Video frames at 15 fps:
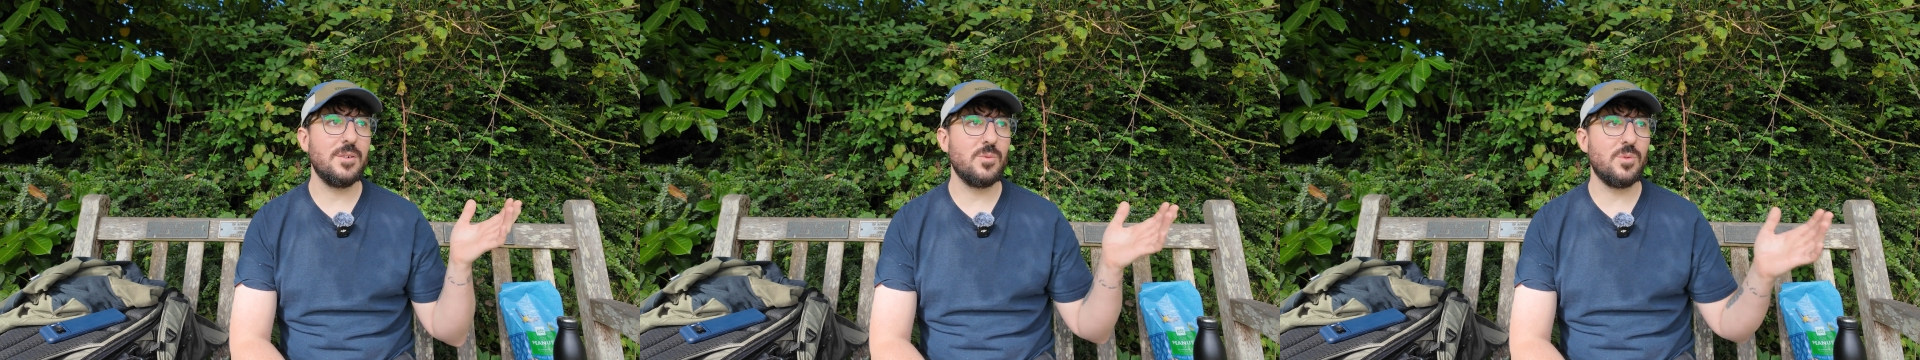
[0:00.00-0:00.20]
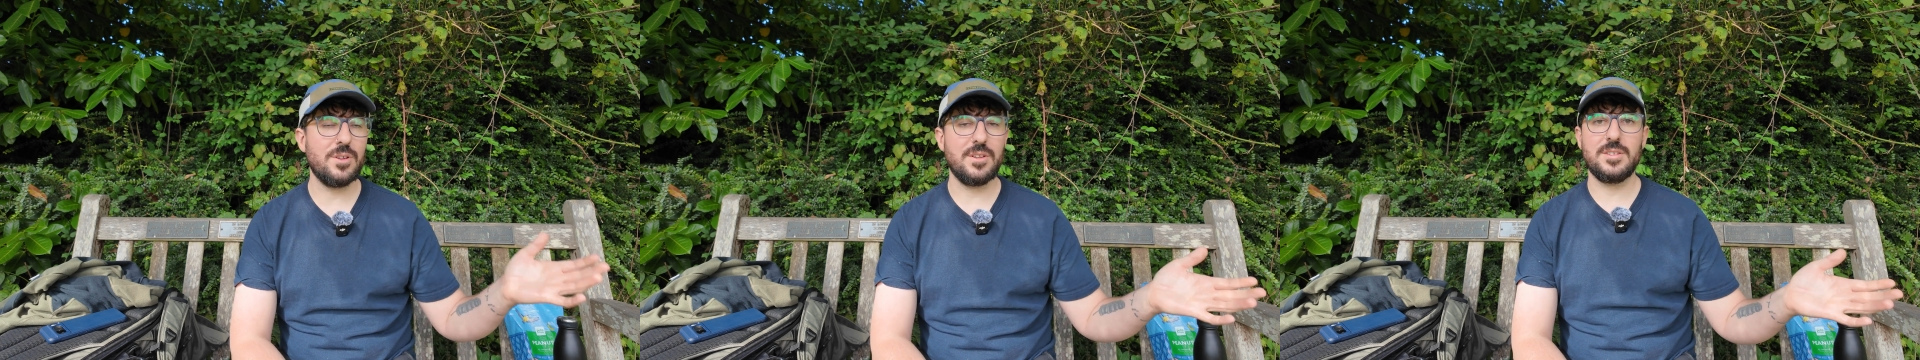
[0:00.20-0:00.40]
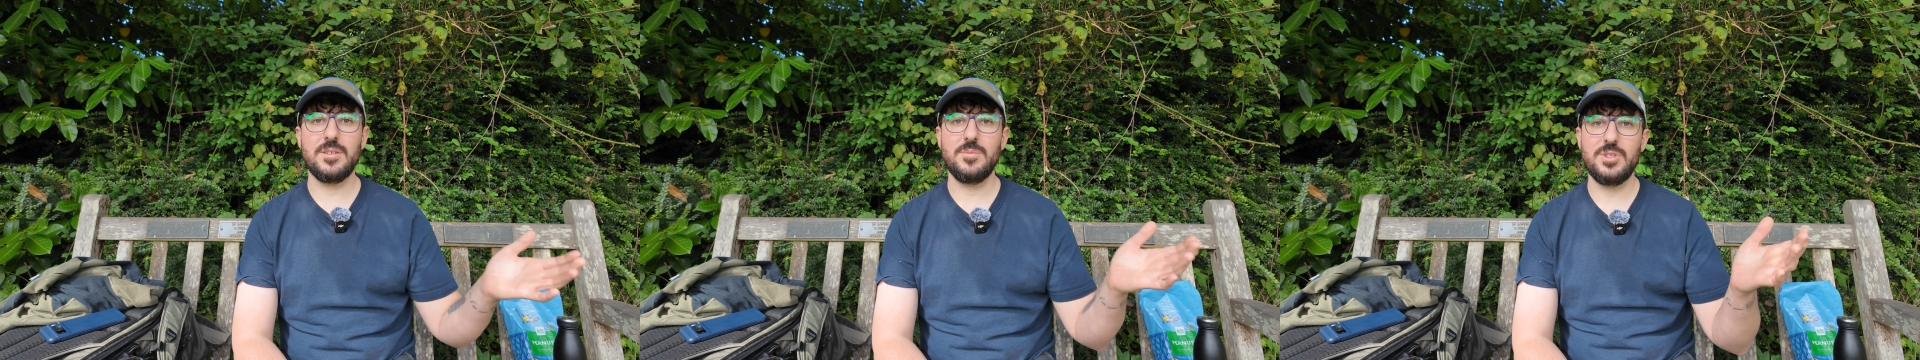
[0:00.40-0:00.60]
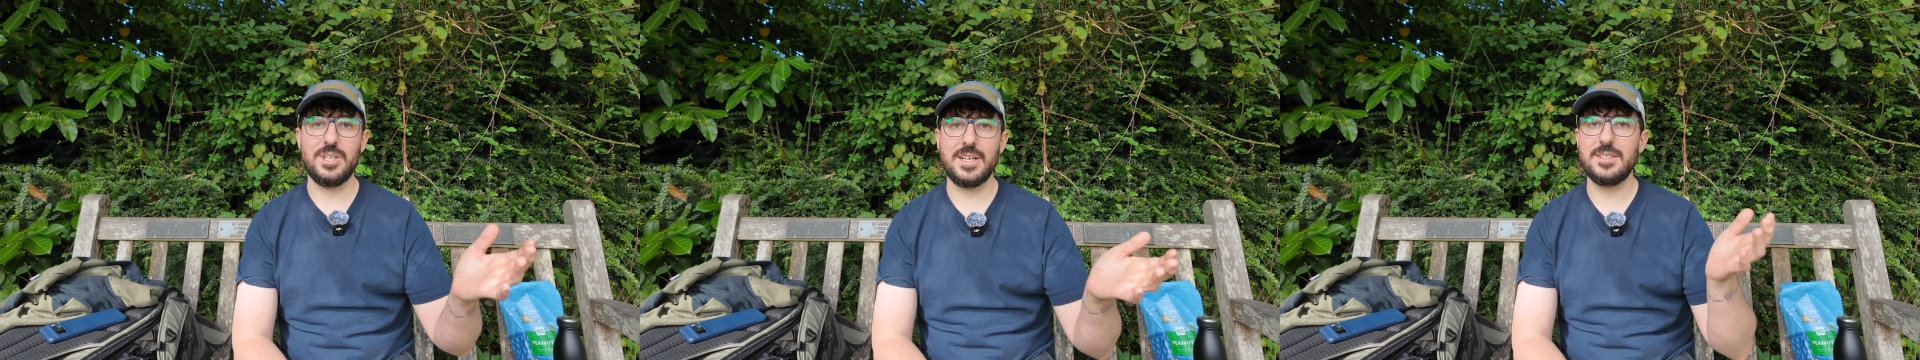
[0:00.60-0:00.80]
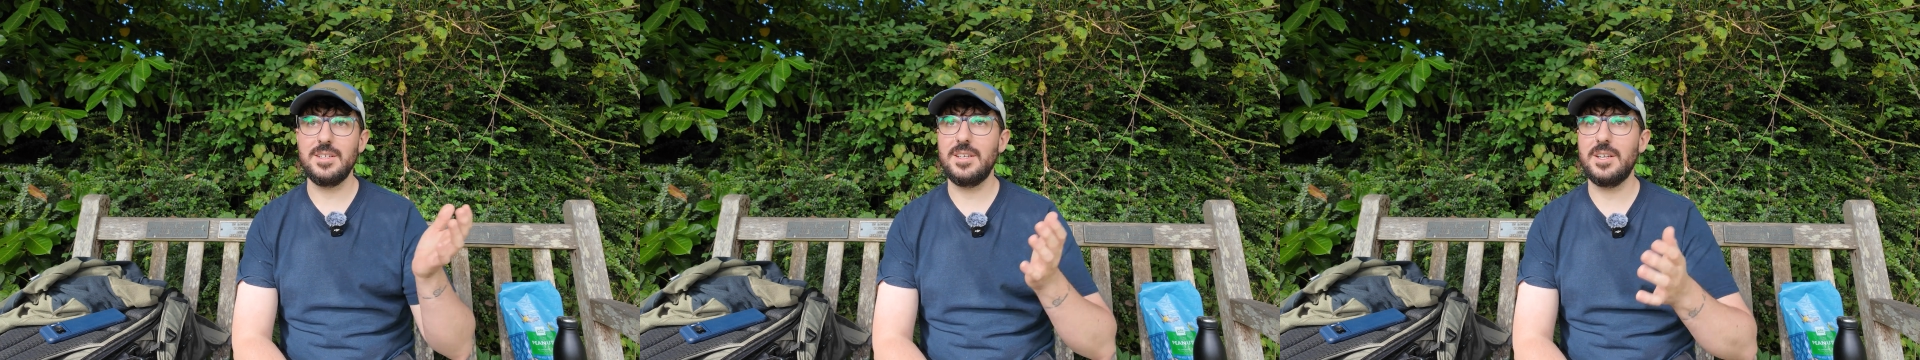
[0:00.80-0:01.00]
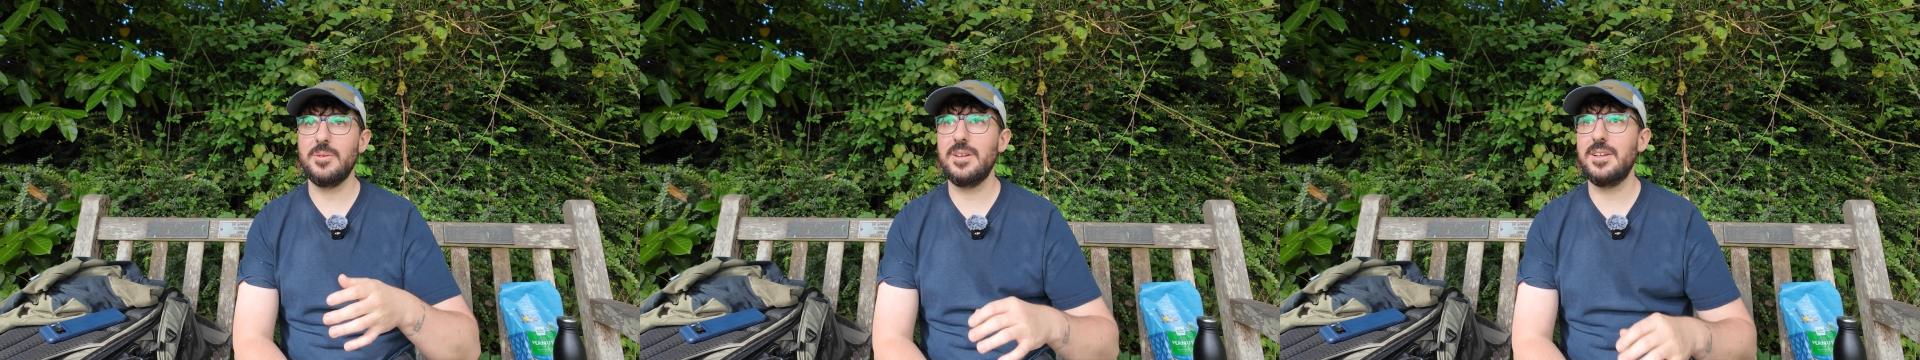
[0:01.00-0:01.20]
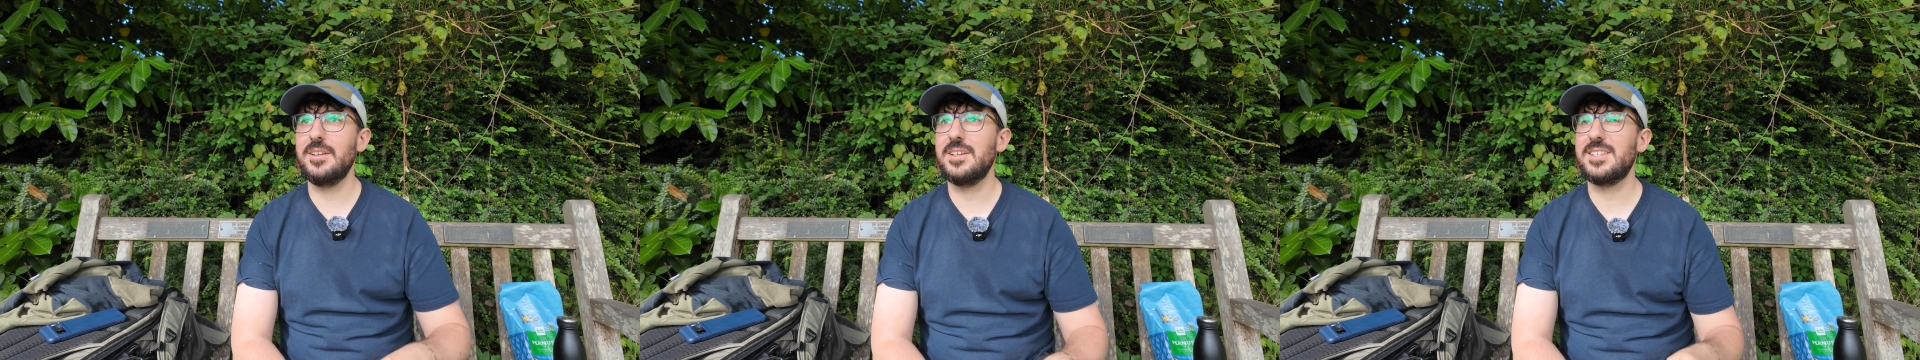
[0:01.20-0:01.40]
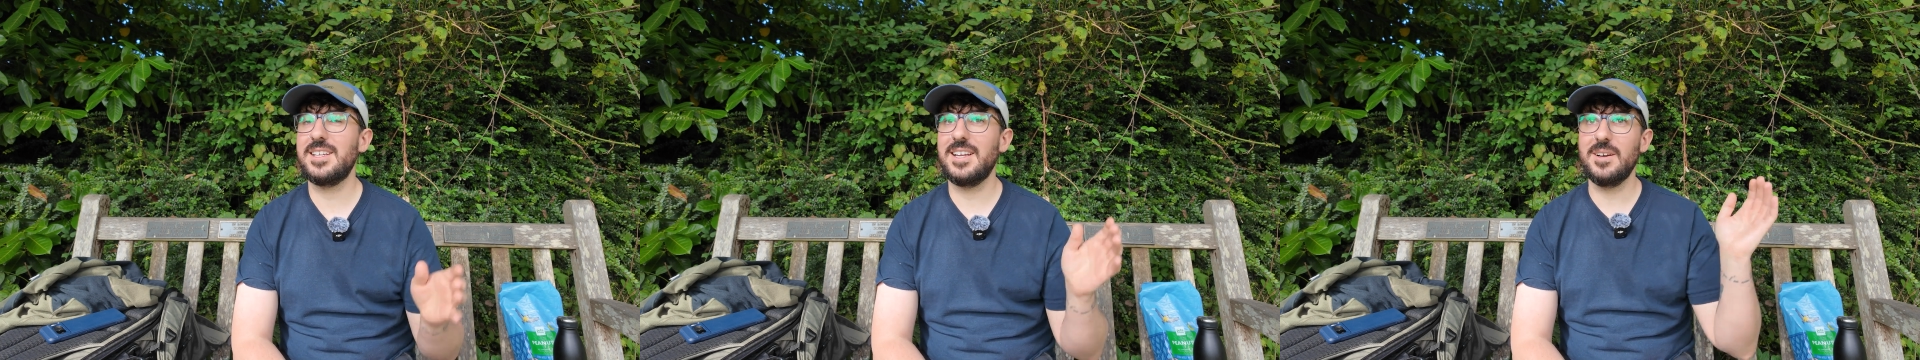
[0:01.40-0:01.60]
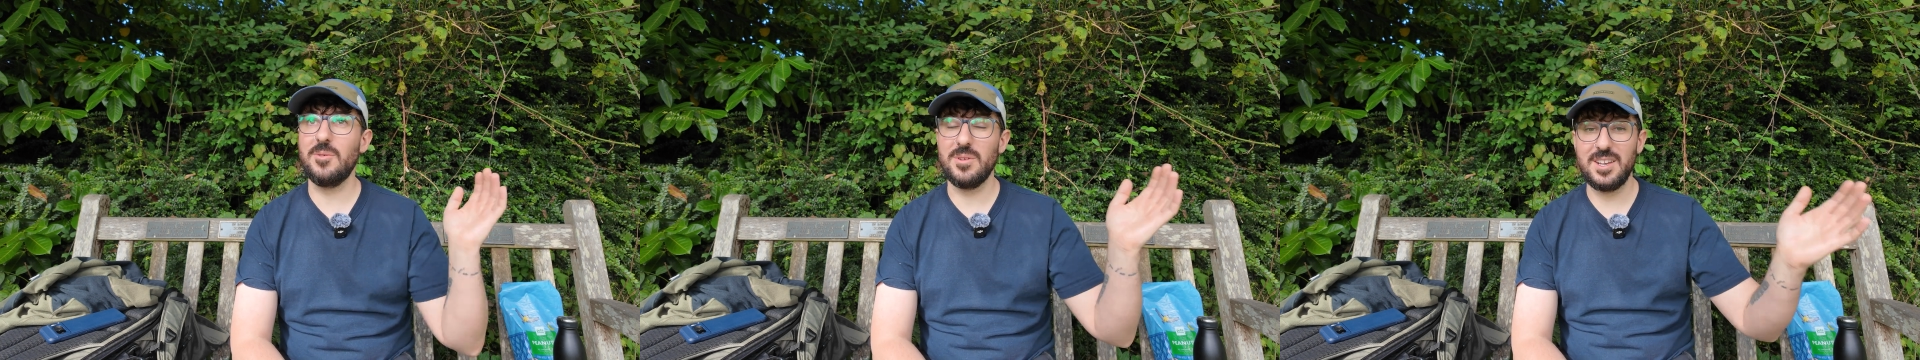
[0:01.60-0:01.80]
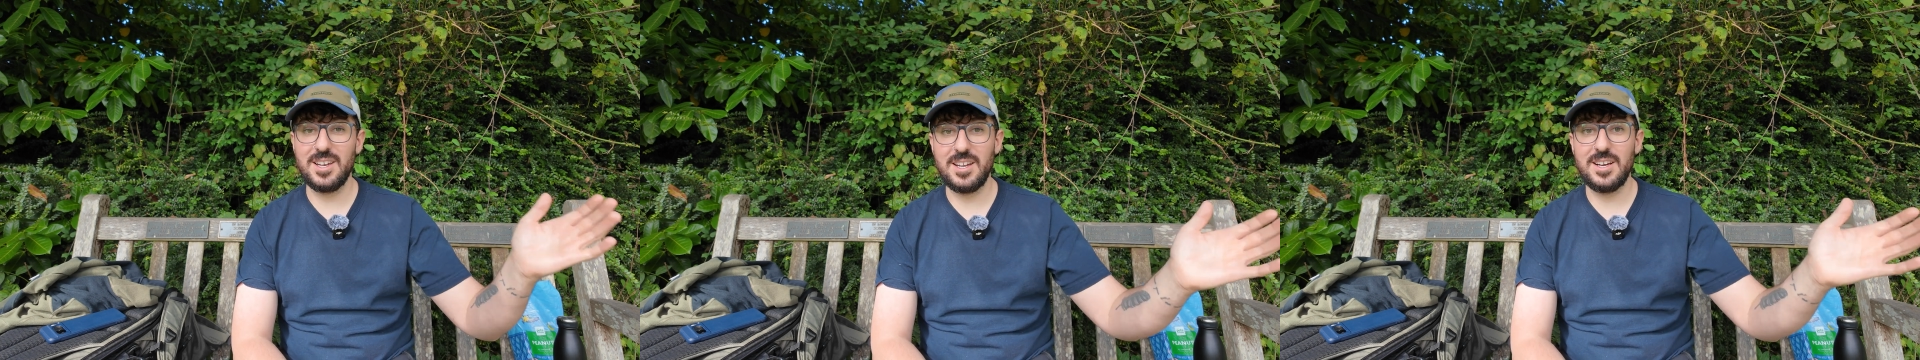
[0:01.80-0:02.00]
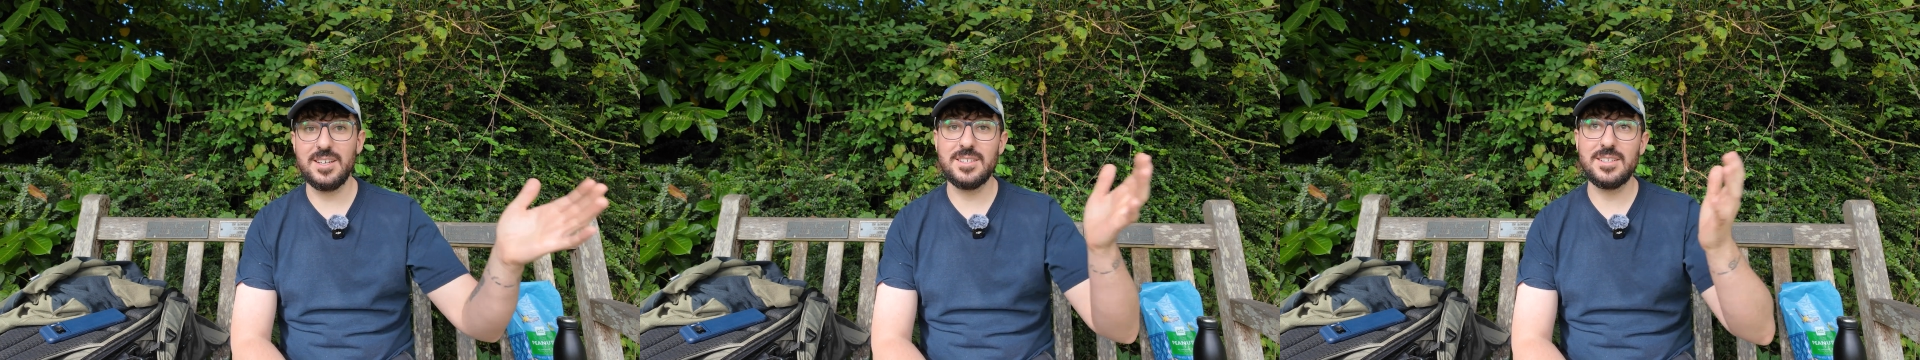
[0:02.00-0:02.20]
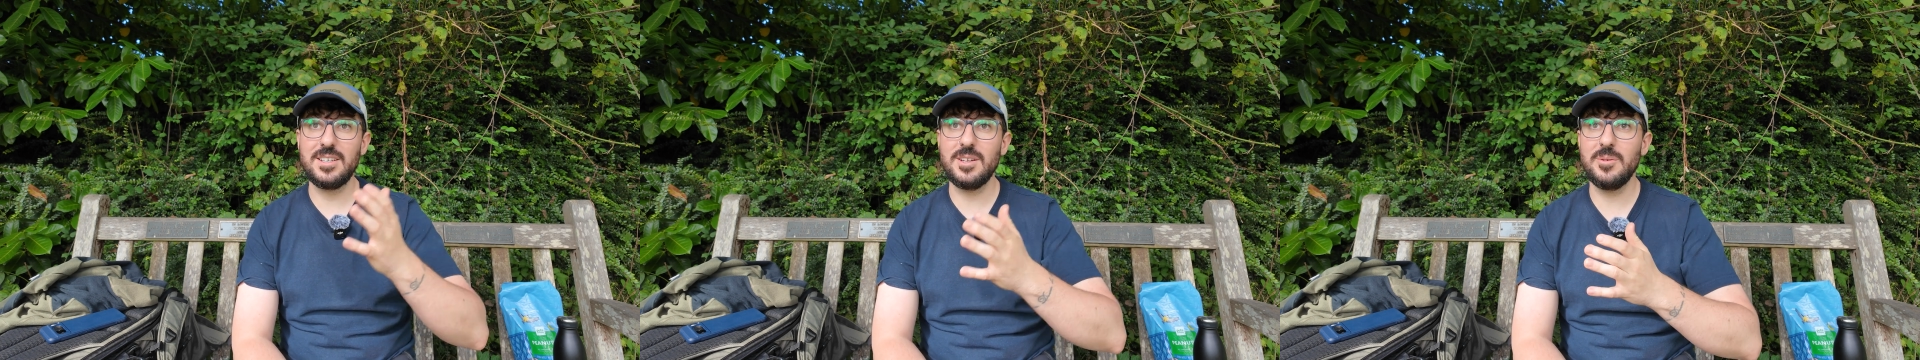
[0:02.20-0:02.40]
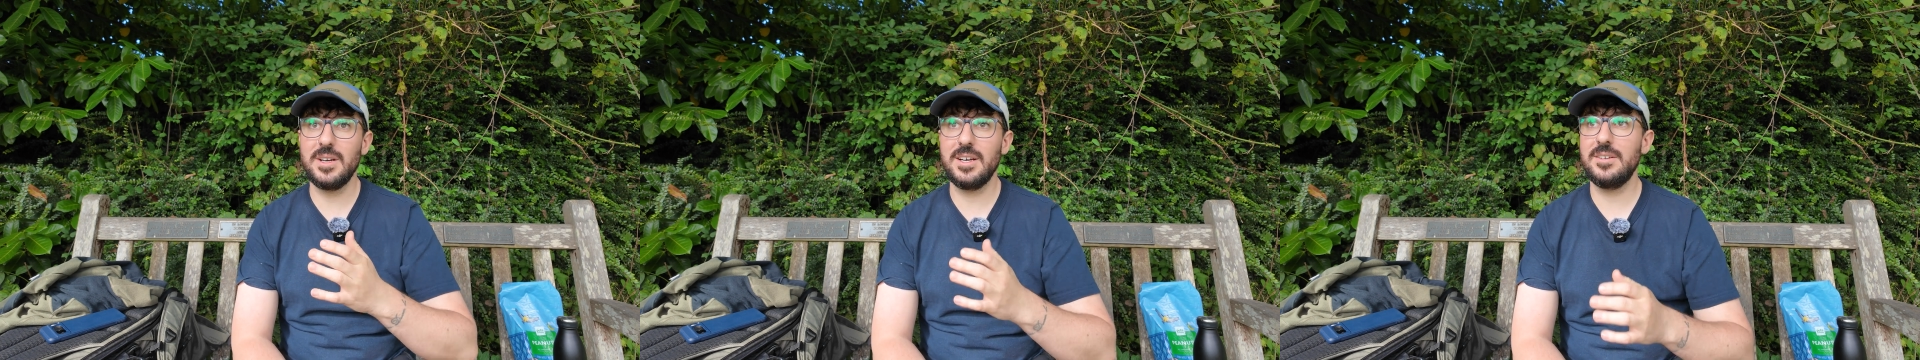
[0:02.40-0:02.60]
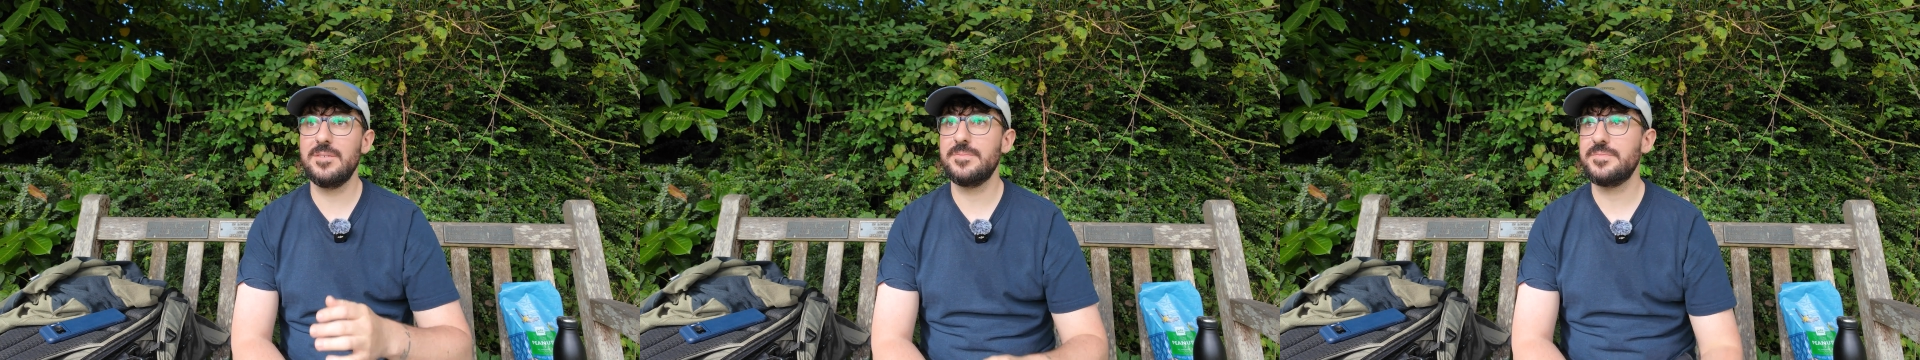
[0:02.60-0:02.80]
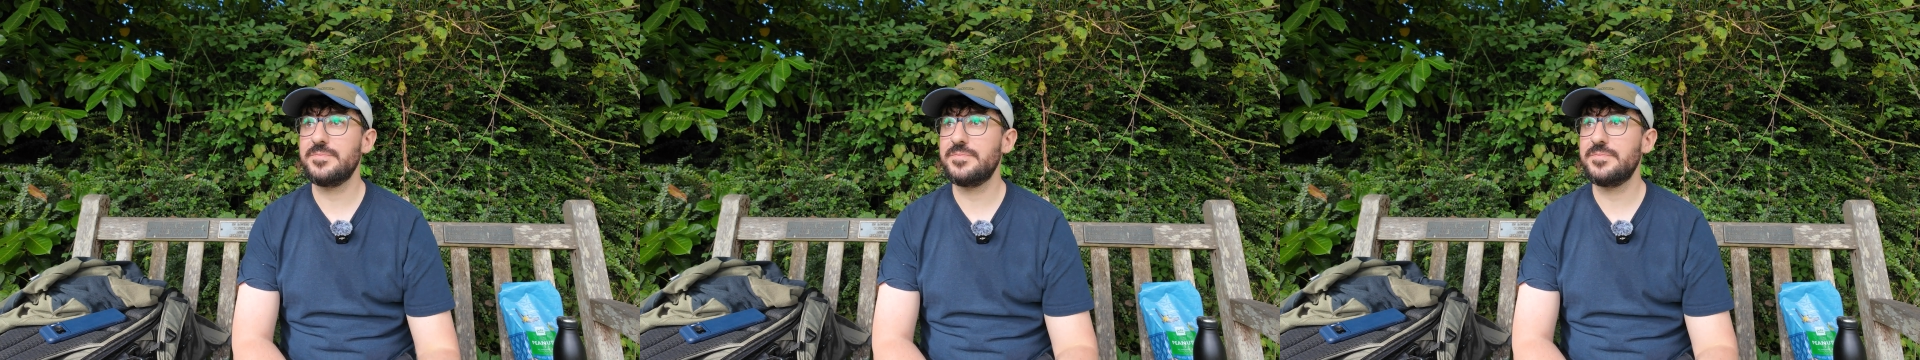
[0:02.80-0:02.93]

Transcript: what the subjects are doing, understanding what the light's doing,